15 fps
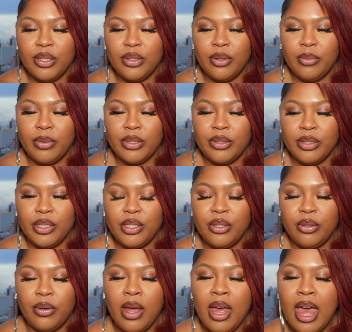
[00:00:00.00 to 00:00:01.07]
21,
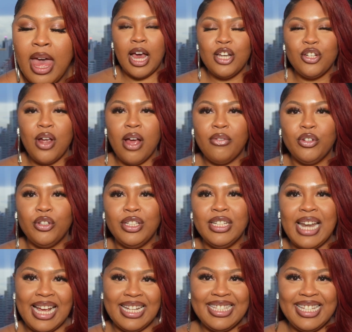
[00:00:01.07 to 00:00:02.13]
22. I traveled
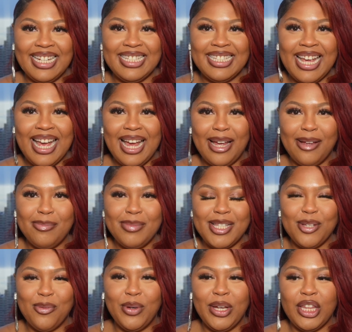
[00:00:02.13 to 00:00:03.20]
19
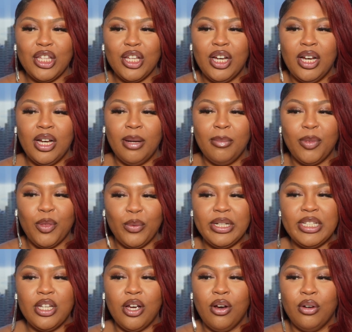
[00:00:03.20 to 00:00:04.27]
times with
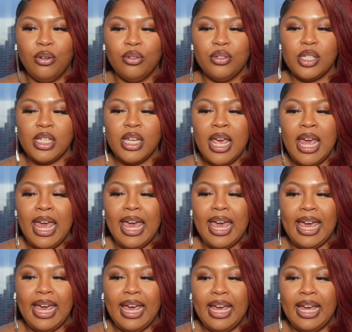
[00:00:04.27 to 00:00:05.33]
3 tolls.
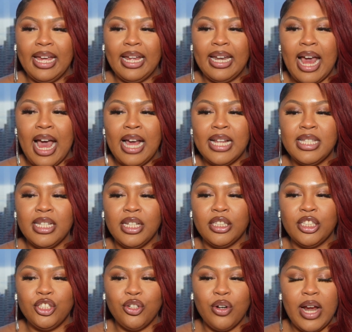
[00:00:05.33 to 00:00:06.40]
And I took
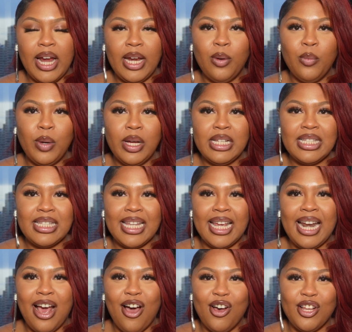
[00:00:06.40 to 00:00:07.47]
the train once,
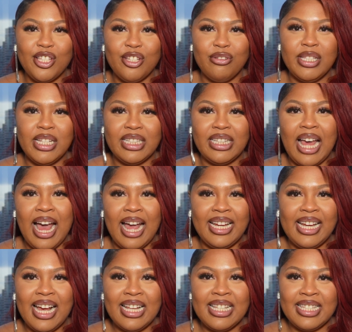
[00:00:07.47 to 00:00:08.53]
and I also took the
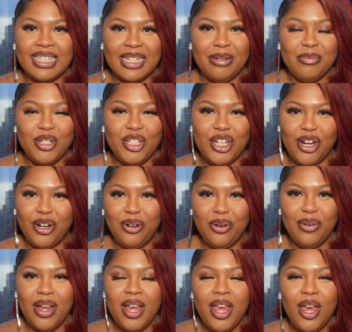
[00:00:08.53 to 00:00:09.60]
Icon CM
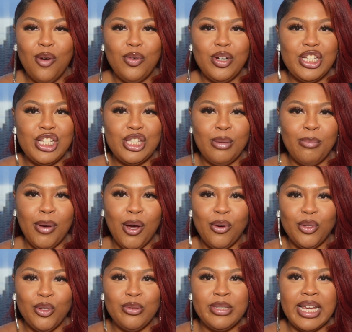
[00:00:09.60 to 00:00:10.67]
shuttle, which is the
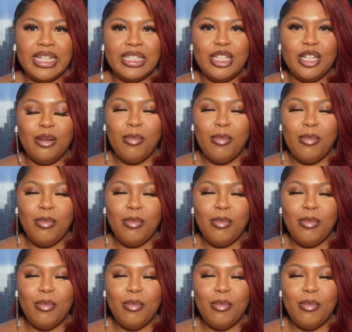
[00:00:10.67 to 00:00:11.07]
boat you take to the